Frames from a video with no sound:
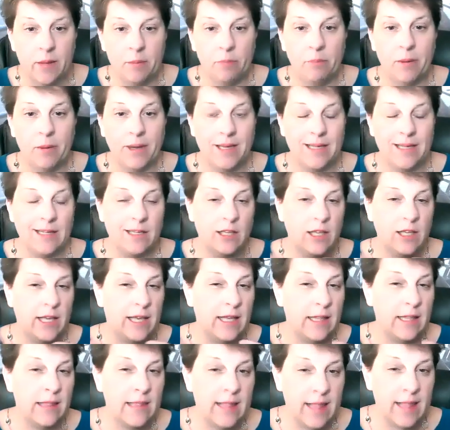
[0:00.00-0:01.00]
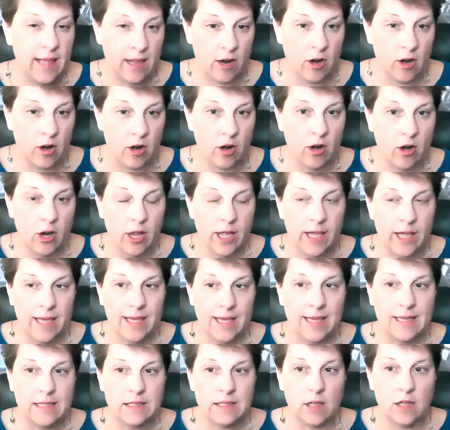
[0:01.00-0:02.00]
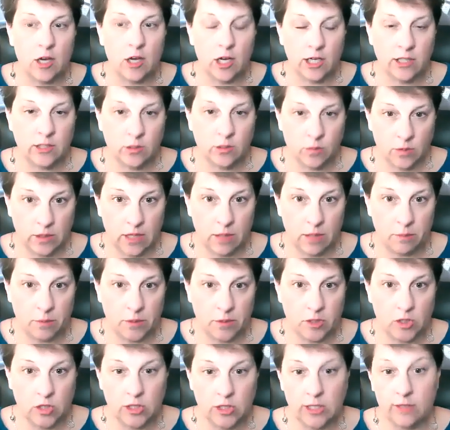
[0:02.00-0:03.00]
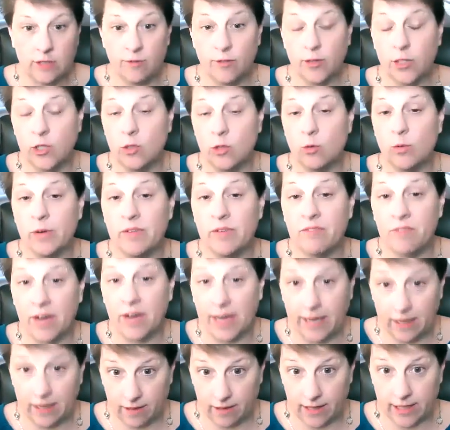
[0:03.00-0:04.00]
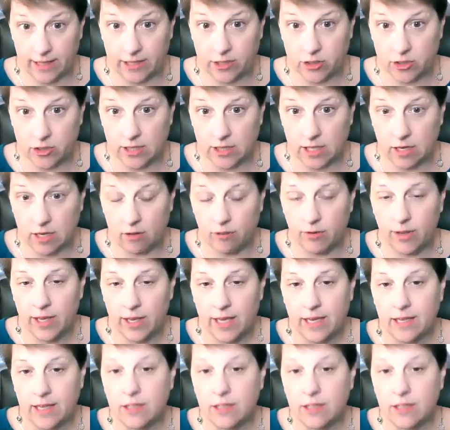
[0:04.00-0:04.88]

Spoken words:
But in there, it's also an opportunity for you to revitalize yourself.